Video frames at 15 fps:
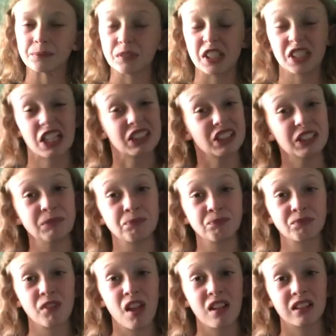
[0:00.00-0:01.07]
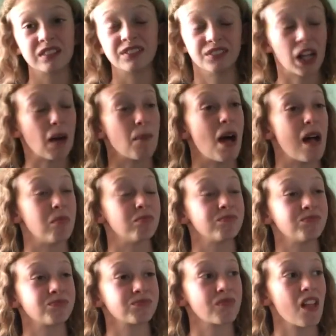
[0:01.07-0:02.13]
It's actually not bad.
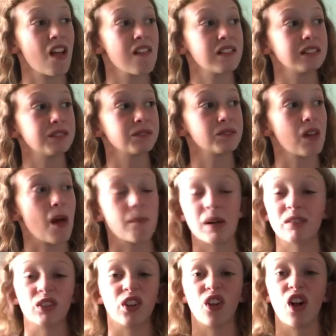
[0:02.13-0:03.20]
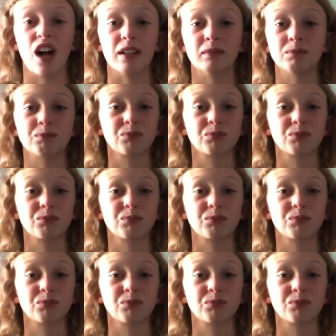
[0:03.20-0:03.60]
I'm not even gonna lie.